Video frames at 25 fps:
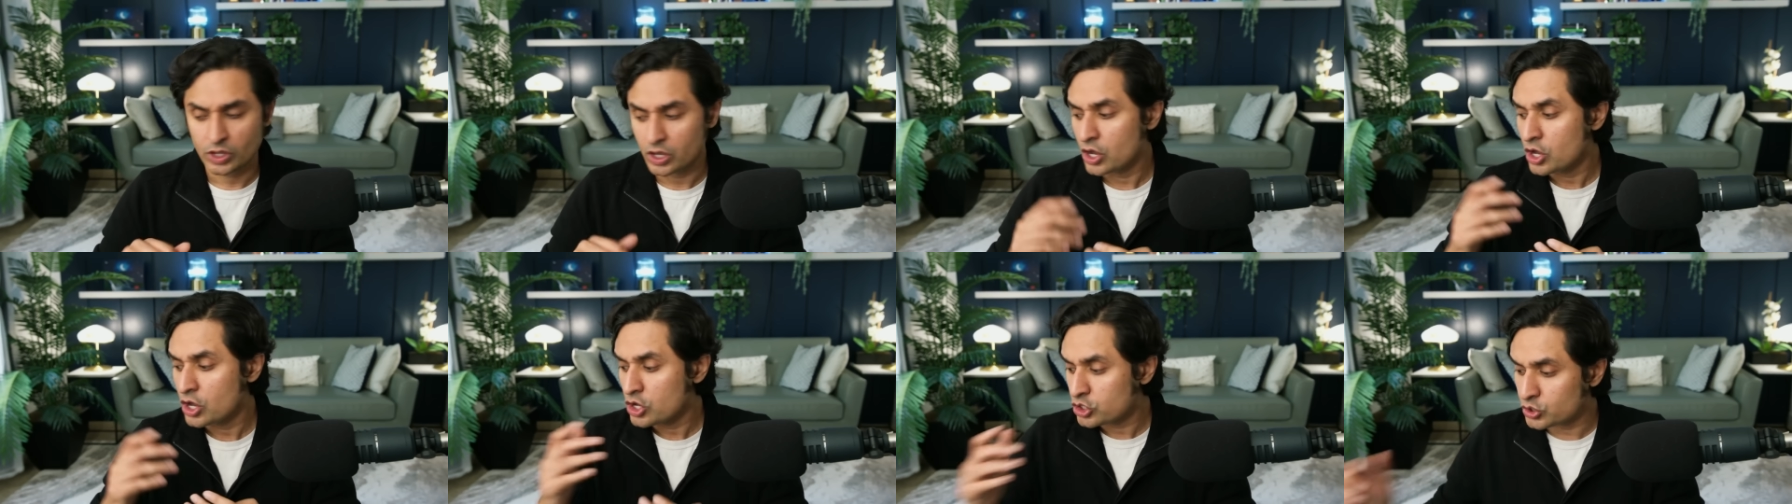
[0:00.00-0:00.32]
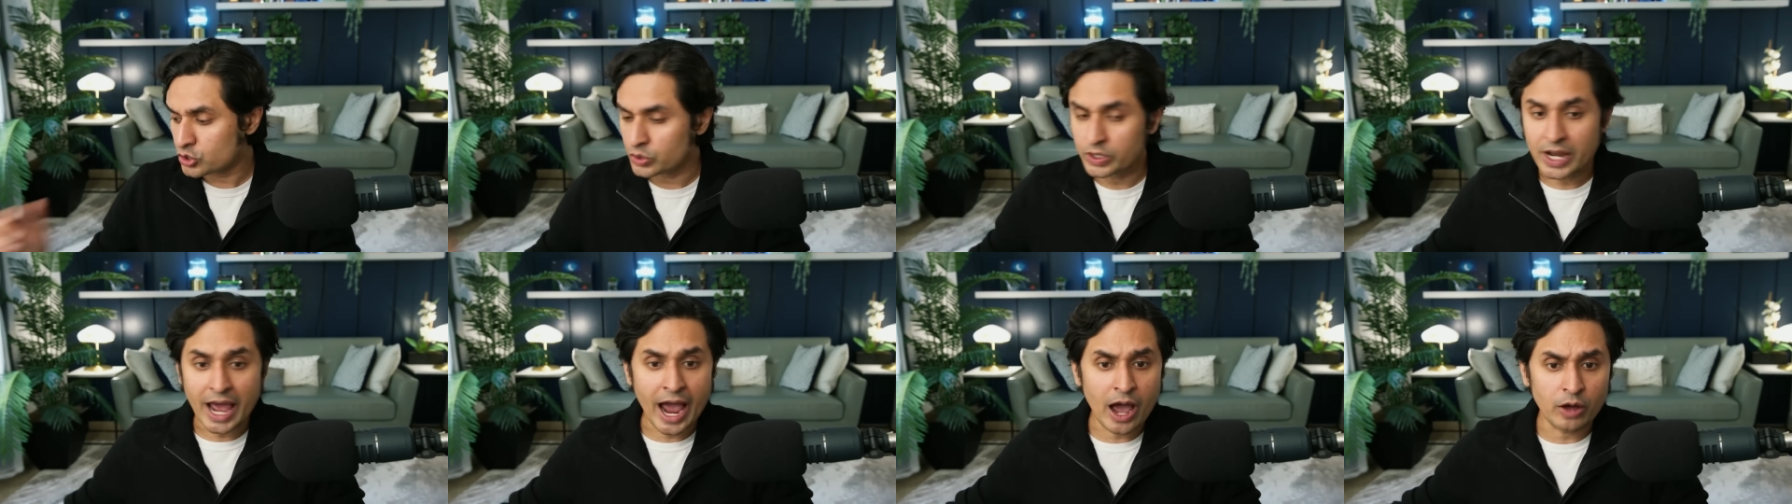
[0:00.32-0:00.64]
So
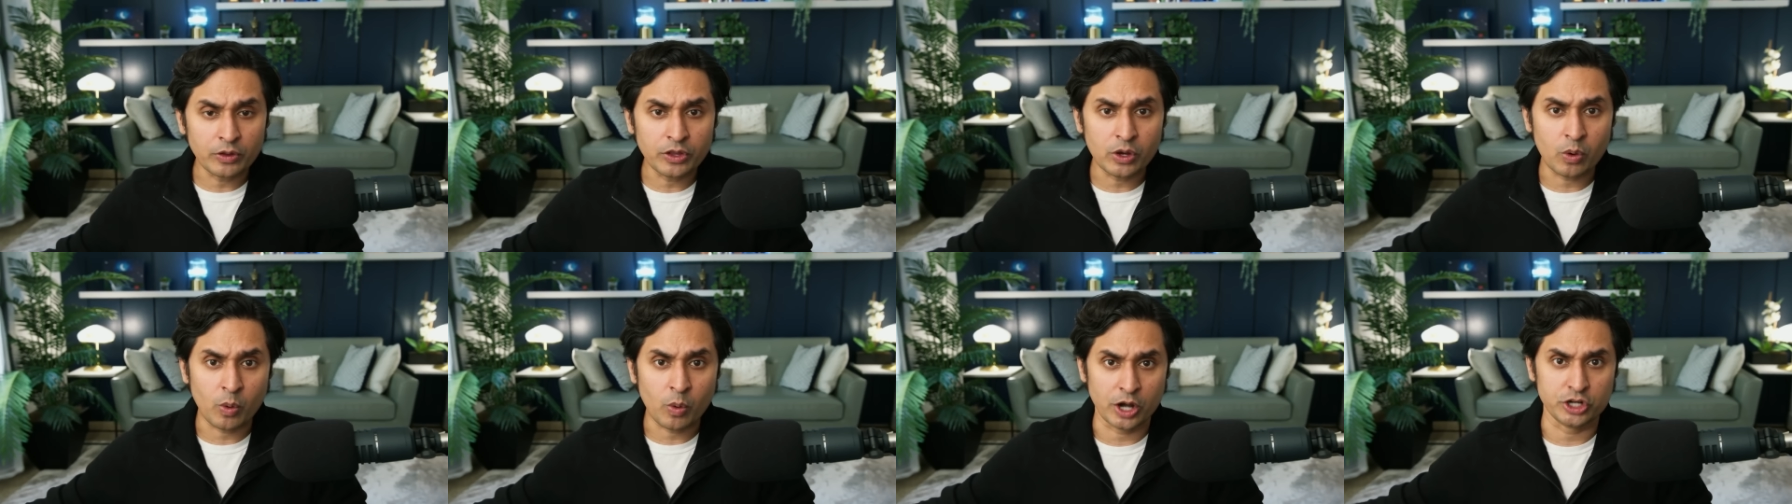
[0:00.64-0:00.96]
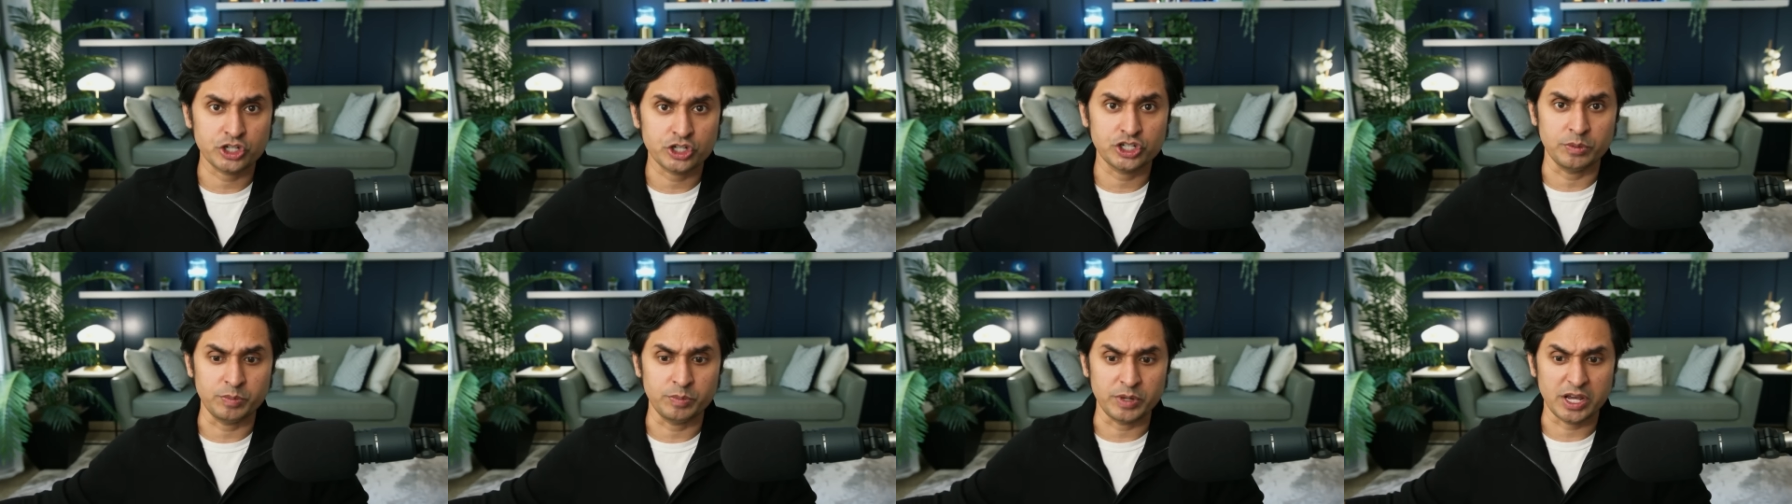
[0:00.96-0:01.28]
now the
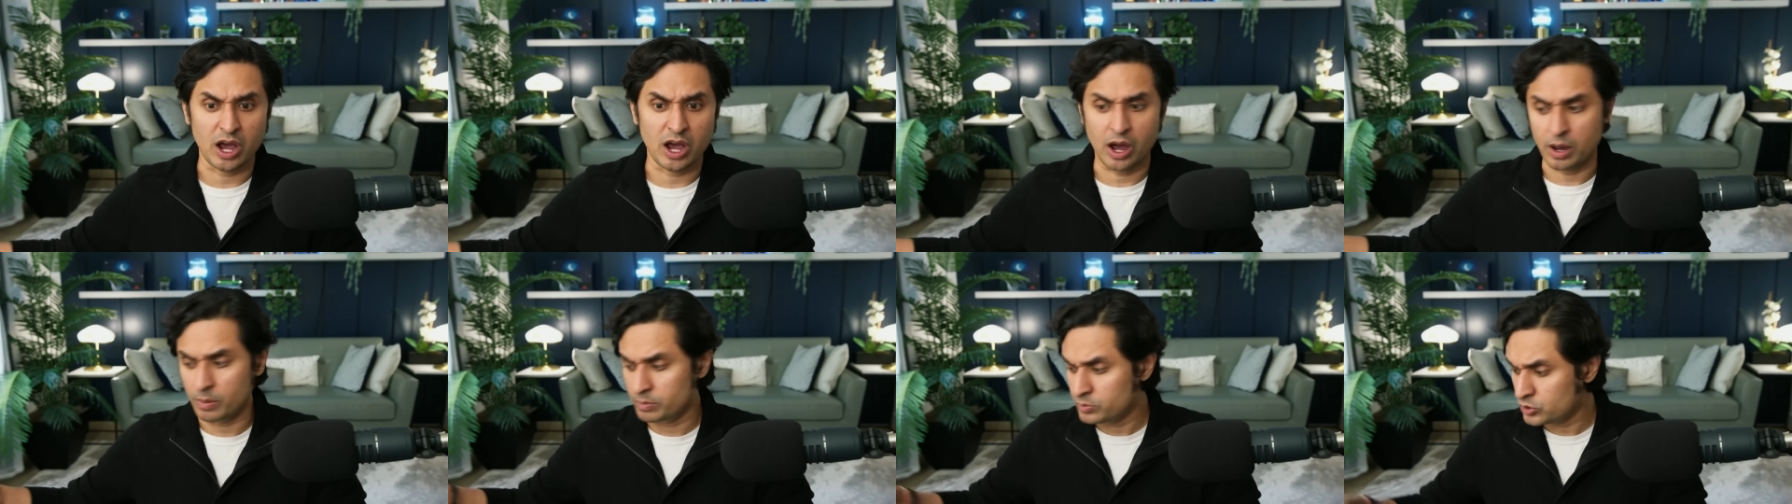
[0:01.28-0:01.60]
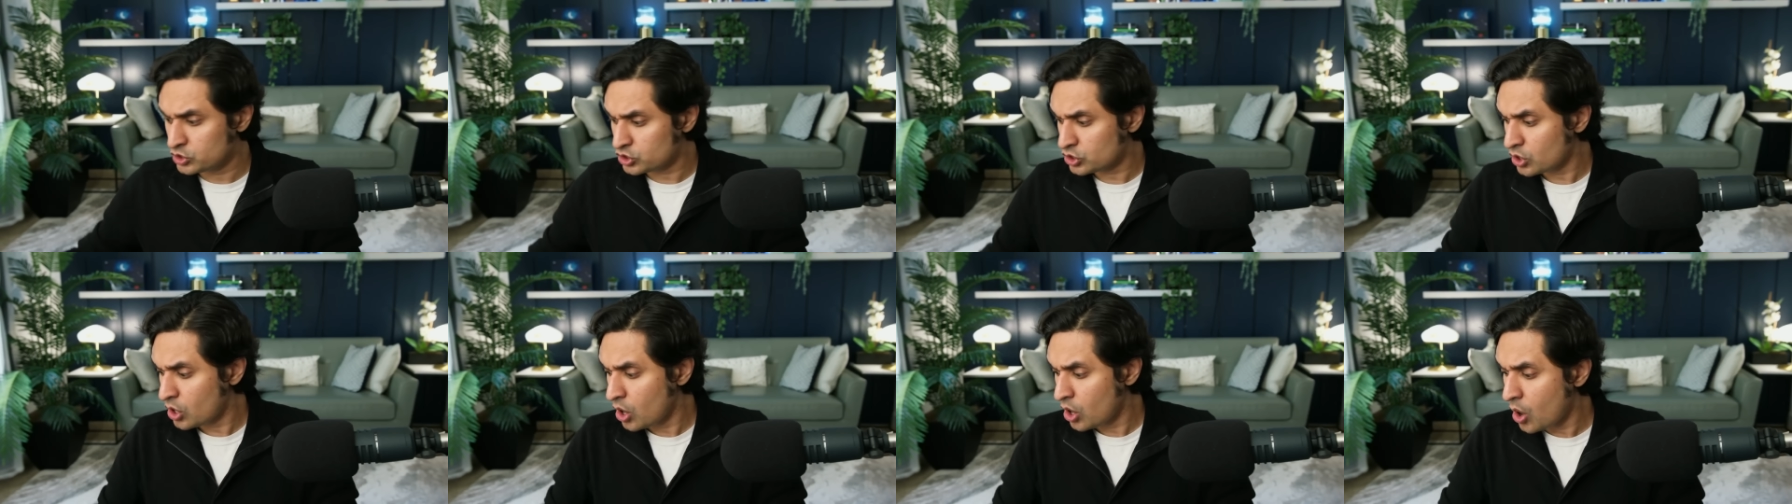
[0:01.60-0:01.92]
question becomes